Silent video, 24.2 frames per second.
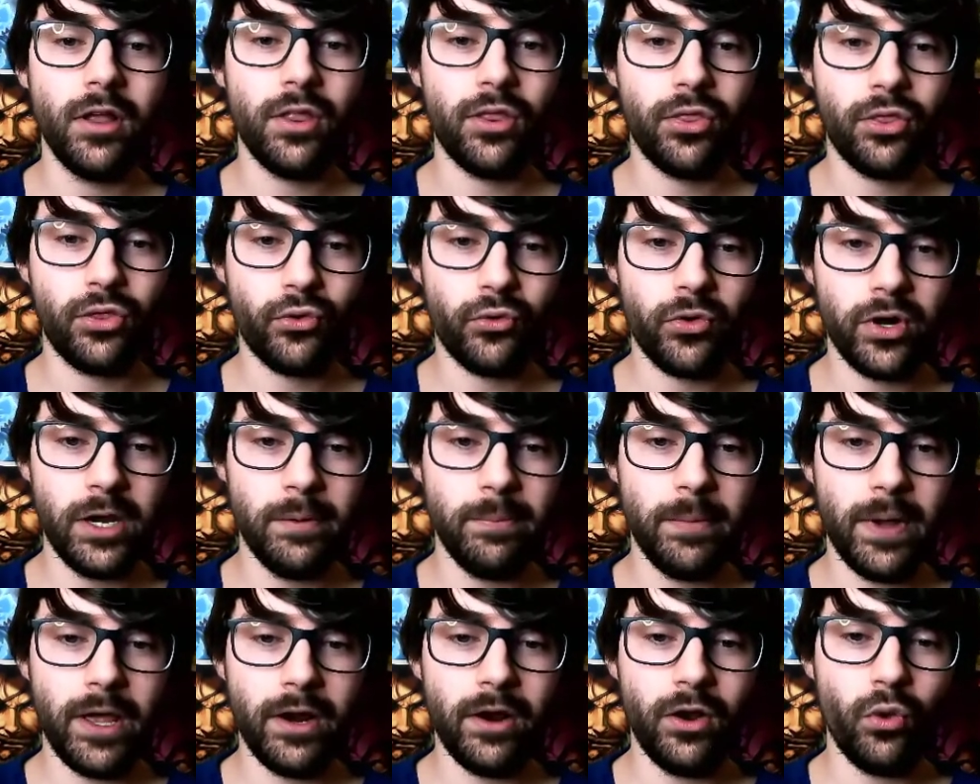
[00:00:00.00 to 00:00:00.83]
3
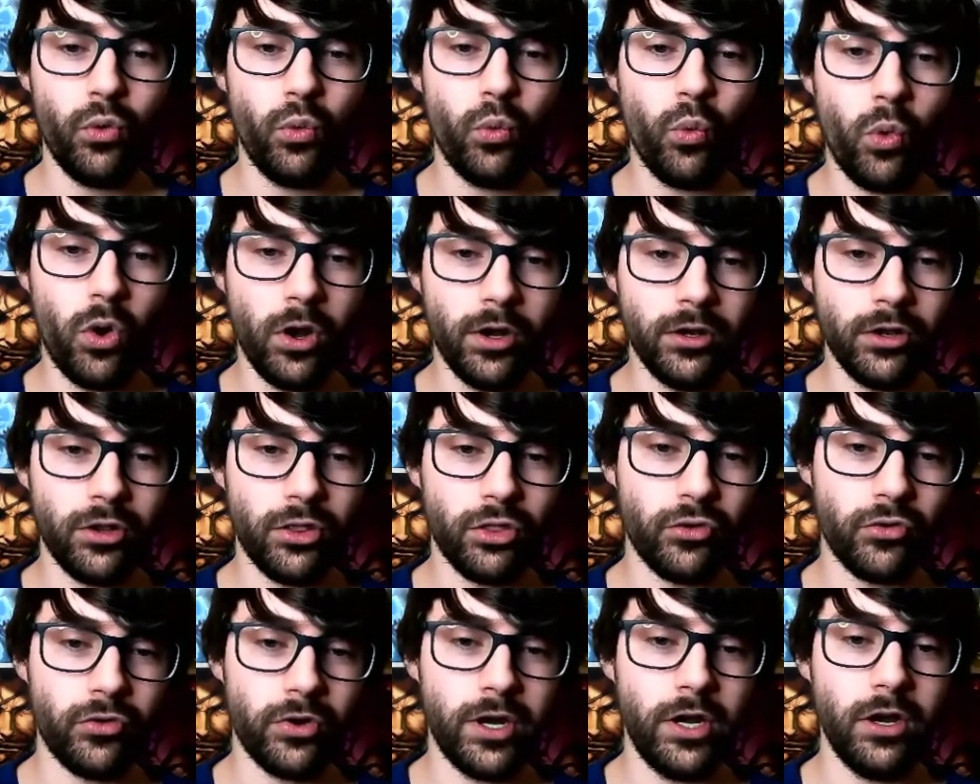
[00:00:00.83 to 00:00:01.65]
mana,
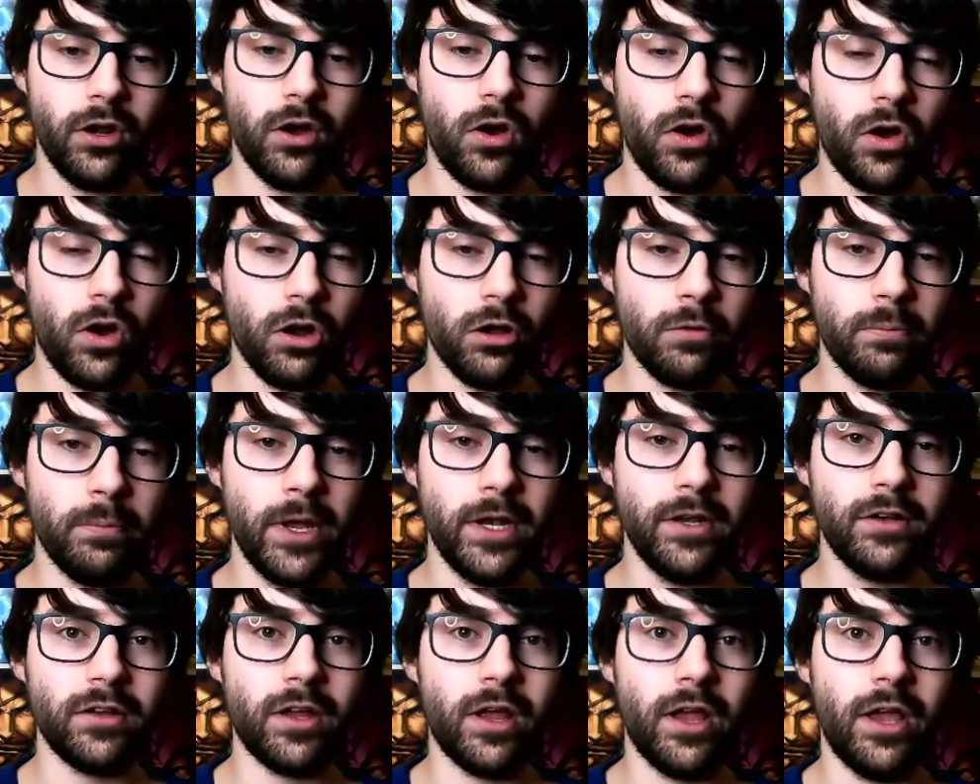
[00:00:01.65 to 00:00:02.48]
1/3,
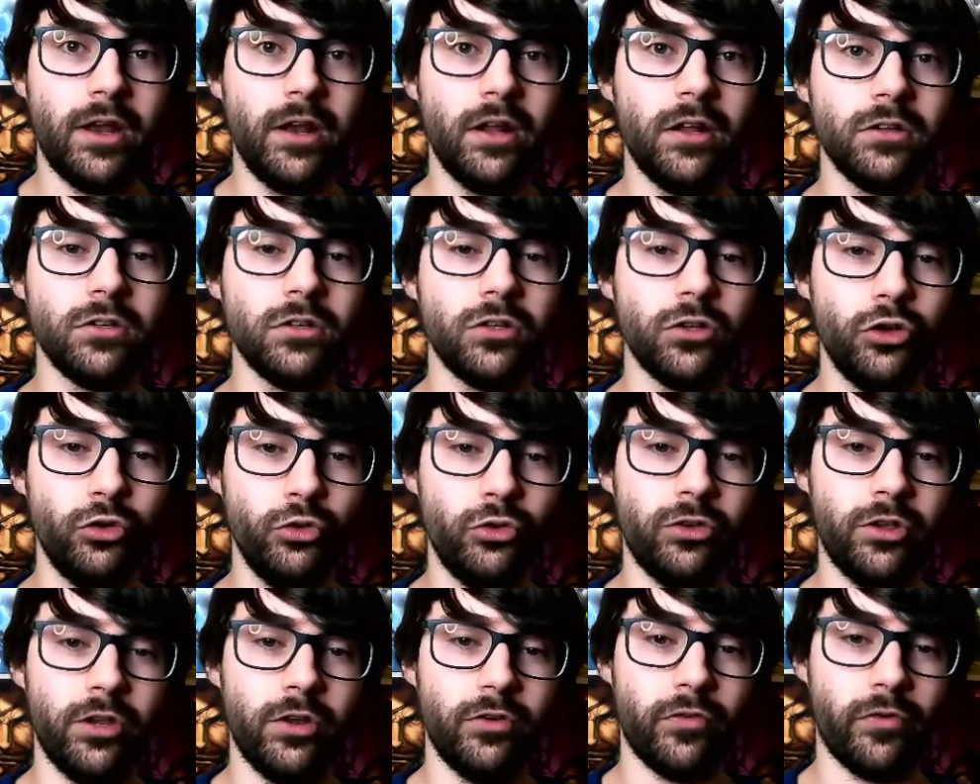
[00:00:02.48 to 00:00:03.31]
Augment, and
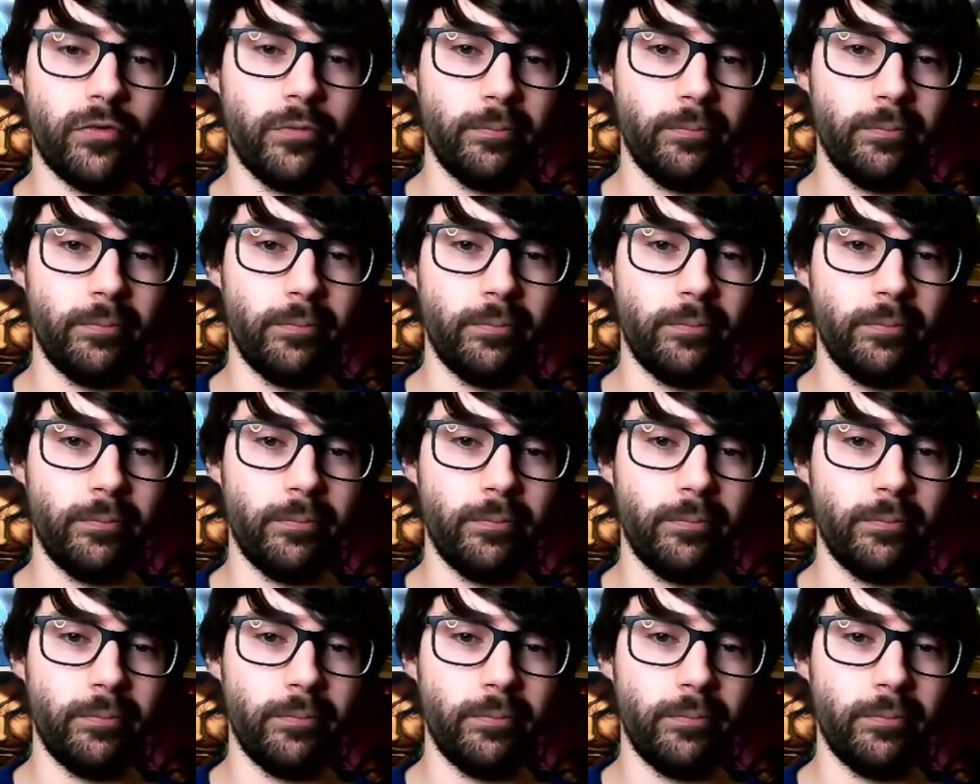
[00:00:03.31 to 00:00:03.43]
Elusive.